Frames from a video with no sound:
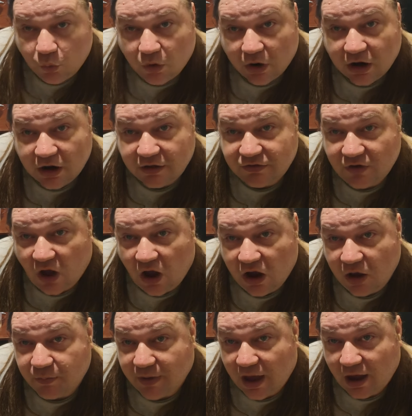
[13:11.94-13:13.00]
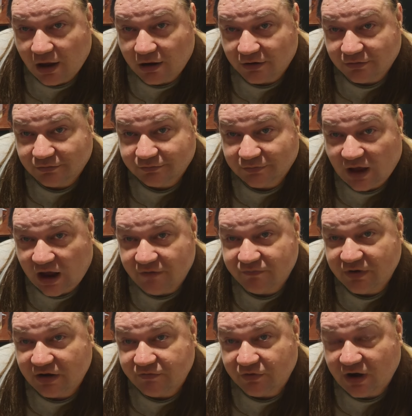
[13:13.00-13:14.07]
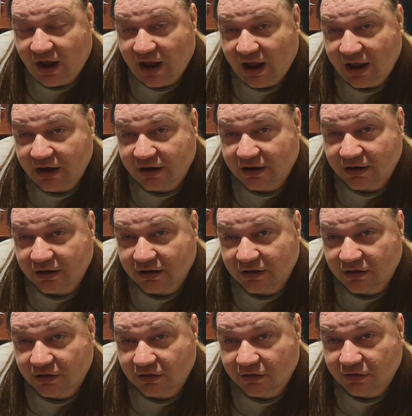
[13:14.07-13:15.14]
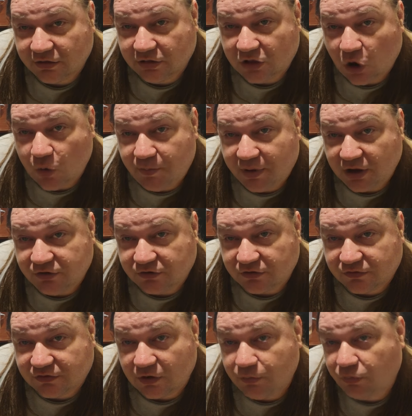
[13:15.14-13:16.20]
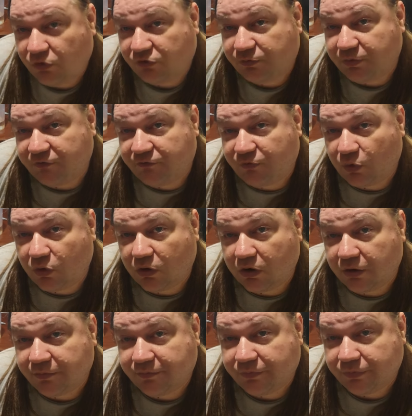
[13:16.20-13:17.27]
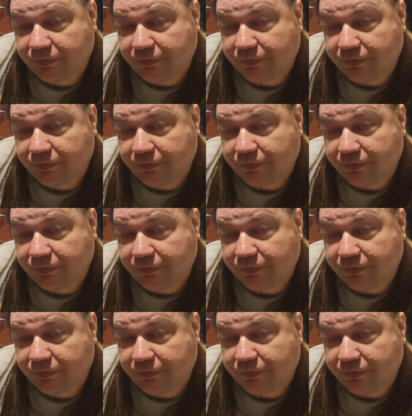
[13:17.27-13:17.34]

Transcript: we're going to talk about them. I've never had low budget cymbals before.